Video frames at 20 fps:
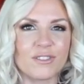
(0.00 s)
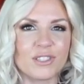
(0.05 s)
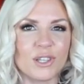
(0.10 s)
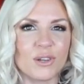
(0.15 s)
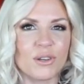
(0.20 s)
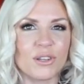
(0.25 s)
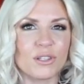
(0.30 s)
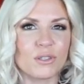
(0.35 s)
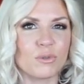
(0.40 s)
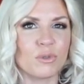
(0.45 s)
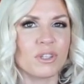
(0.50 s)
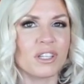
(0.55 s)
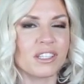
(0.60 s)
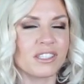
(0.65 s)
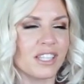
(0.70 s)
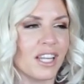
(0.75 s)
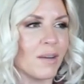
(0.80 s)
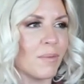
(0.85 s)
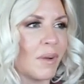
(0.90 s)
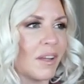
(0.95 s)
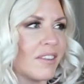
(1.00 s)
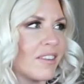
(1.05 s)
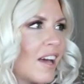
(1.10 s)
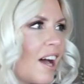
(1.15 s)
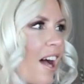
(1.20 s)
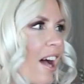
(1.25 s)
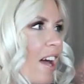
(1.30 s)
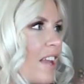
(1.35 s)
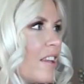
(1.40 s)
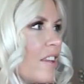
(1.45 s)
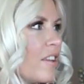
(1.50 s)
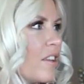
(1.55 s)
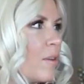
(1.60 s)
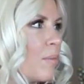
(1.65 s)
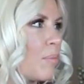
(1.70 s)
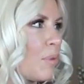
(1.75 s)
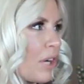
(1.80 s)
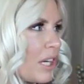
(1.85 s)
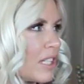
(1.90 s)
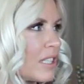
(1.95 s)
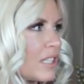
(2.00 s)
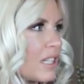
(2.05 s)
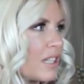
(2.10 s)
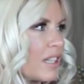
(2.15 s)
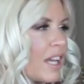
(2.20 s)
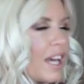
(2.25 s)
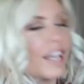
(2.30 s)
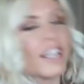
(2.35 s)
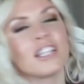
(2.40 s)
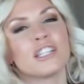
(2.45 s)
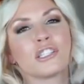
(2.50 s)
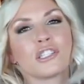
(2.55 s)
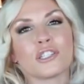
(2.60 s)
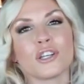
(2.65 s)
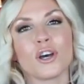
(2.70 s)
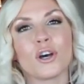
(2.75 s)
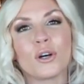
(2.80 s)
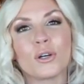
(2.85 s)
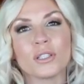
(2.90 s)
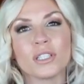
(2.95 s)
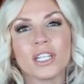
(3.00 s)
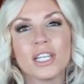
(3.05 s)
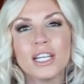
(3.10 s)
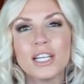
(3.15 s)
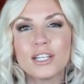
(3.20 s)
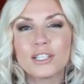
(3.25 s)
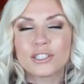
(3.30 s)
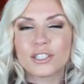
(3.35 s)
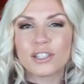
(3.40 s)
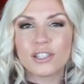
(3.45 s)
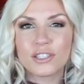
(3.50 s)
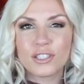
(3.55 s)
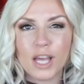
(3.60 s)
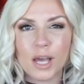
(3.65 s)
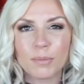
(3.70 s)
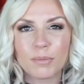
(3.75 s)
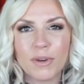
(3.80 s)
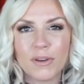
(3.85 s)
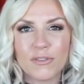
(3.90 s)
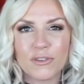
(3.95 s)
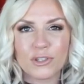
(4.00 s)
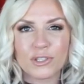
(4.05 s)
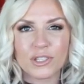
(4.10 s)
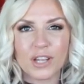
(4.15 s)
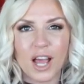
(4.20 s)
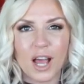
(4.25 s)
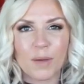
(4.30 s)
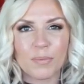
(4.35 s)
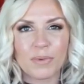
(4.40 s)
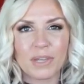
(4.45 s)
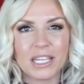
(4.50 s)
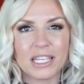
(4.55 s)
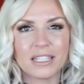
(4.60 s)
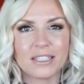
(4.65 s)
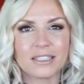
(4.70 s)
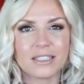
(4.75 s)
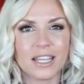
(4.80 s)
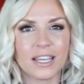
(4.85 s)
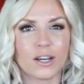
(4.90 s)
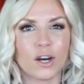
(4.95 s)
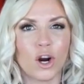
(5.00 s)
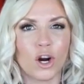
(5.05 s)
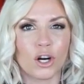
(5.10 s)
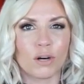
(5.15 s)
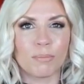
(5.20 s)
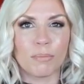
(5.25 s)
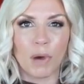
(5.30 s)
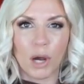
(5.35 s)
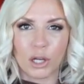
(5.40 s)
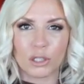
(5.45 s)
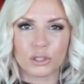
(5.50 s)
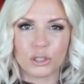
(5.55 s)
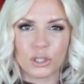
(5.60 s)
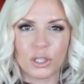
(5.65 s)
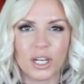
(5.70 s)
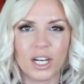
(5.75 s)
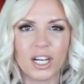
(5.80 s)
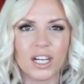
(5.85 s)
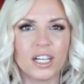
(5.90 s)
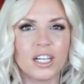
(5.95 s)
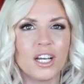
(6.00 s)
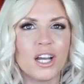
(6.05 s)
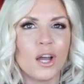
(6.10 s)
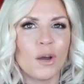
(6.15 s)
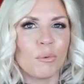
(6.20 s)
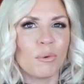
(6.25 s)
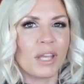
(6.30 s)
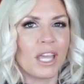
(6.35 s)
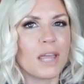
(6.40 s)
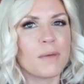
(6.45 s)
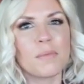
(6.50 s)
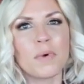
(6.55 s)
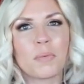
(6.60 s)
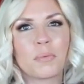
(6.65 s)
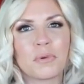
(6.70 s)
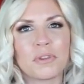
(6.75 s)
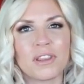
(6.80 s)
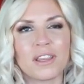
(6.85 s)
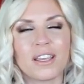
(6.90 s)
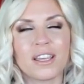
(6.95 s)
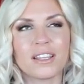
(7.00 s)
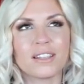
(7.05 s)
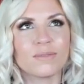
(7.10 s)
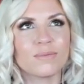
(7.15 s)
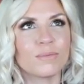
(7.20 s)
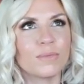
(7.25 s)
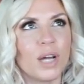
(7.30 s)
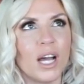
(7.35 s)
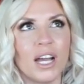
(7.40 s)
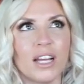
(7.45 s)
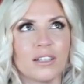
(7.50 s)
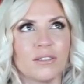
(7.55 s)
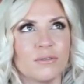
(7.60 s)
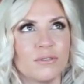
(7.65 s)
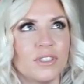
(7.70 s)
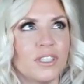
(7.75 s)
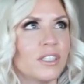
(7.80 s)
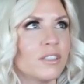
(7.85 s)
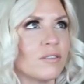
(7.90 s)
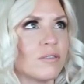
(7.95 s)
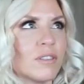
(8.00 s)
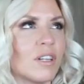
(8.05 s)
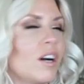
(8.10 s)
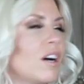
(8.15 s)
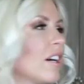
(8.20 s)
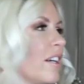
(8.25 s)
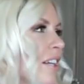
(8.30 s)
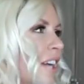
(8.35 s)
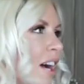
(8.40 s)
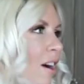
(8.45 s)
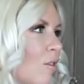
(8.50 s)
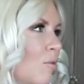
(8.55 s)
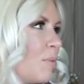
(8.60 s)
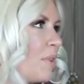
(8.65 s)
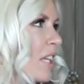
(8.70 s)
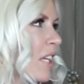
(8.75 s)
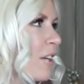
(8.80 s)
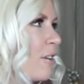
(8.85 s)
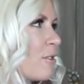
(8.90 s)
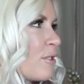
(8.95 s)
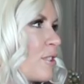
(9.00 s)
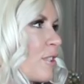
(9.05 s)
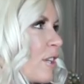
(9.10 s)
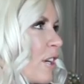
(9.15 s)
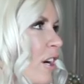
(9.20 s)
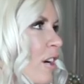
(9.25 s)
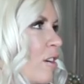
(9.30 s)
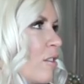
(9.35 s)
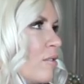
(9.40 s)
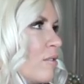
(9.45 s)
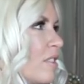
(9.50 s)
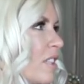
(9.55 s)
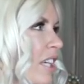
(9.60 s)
So he's really excited about that. And then the bracelet that he showed to the top never stop is like our mantra. We came up with it, I don't know, God, how many years ago?